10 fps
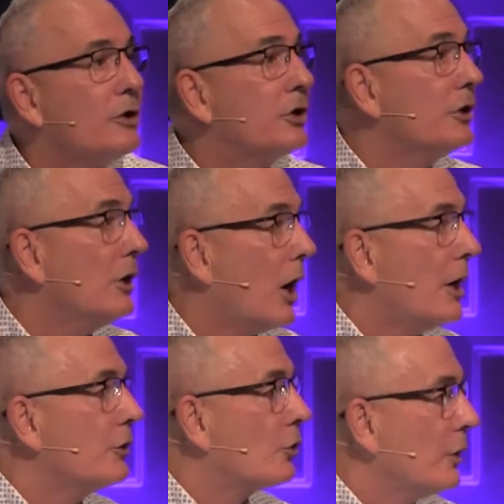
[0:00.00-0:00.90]
to
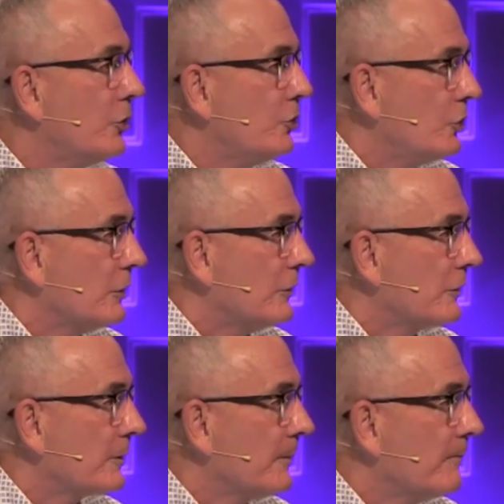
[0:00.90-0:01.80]
non
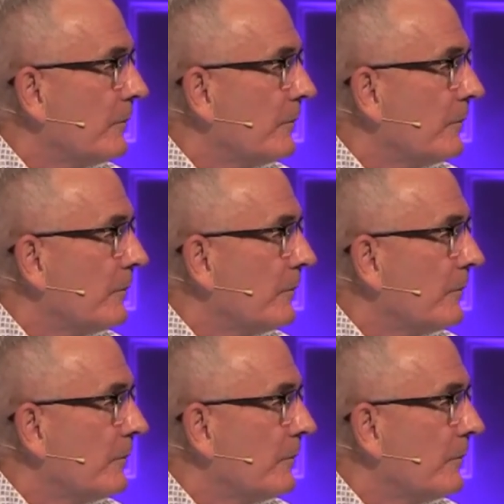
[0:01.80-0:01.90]
Christians.